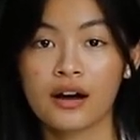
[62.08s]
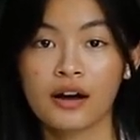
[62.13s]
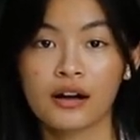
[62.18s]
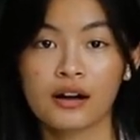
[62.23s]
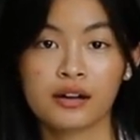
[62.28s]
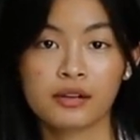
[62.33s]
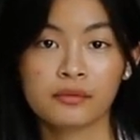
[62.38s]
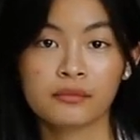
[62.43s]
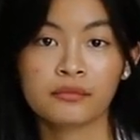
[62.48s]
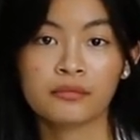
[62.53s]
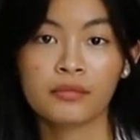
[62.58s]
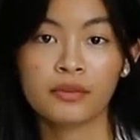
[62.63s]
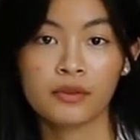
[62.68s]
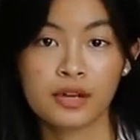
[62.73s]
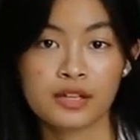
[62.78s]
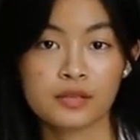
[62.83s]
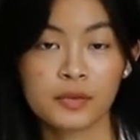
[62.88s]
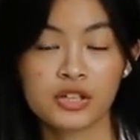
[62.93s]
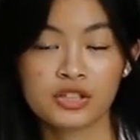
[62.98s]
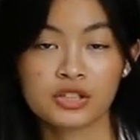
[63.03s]
um,
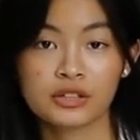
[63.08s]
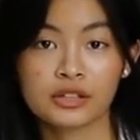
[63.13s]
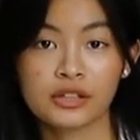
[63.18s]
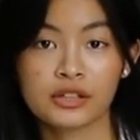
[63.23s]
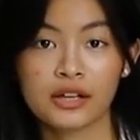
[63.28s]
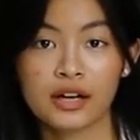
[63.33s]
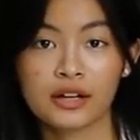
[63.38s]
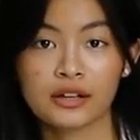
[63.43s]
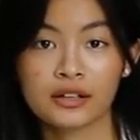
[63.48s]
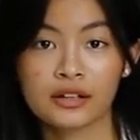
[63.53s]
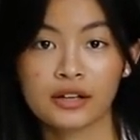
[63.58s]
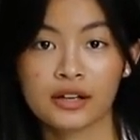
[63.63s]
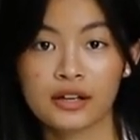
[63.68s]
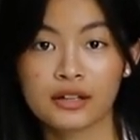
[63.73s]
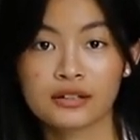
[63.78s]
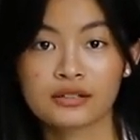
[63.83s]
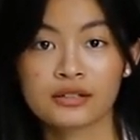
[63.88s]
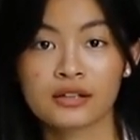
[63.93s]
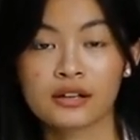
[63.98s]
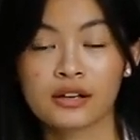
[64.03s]
especially young
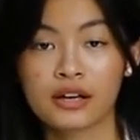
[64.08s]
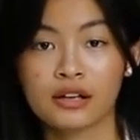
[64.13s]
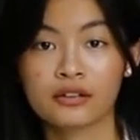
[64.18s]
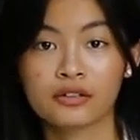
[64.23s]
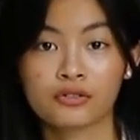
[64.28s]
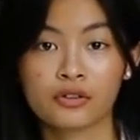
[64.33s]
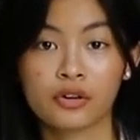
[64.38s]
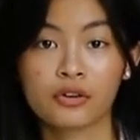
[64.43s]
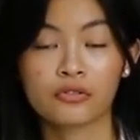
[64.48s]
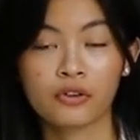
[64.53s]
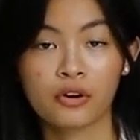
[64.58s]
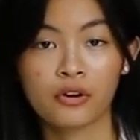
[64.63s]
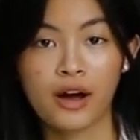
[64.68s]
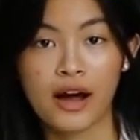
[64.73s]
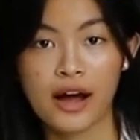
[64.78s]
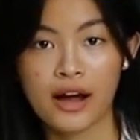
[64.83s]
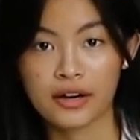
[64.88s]
kids in the rural